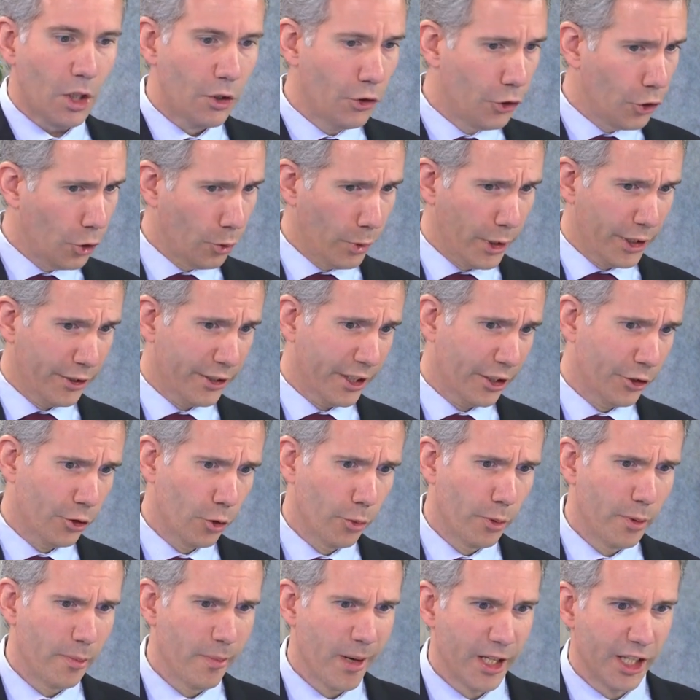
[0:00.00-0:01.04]
knowing that the
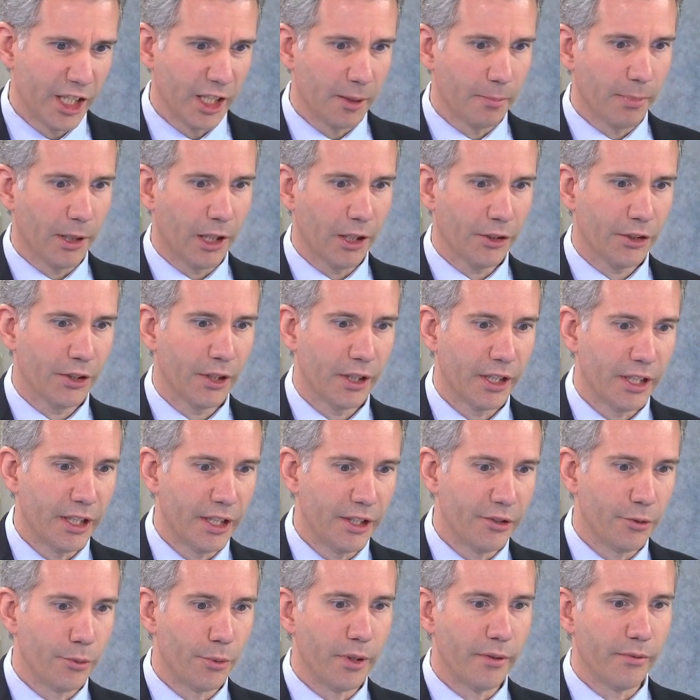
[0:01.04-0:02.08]
remaining part
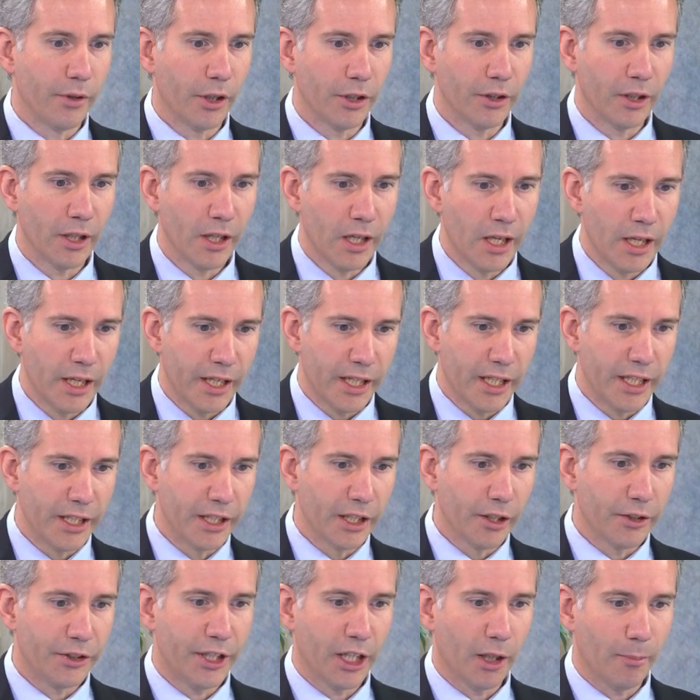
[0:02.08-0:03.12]
is driven
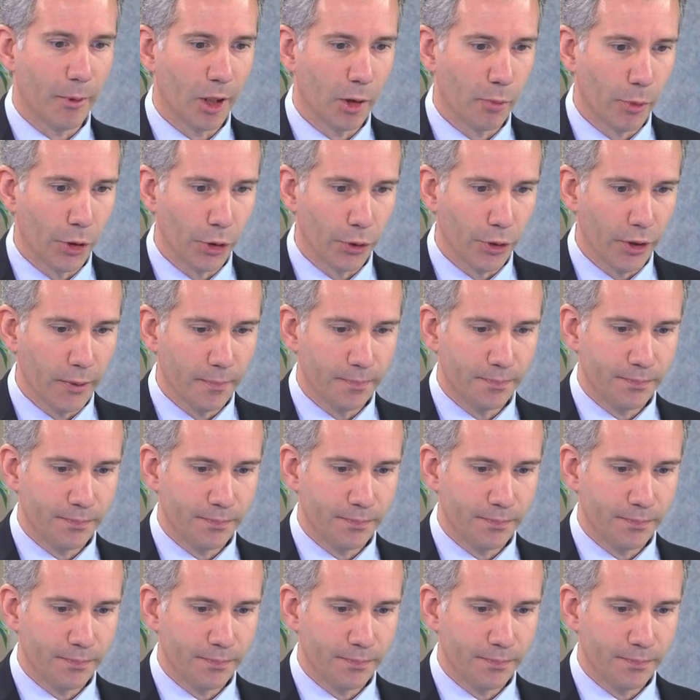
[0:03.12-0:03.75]
in thermal mode.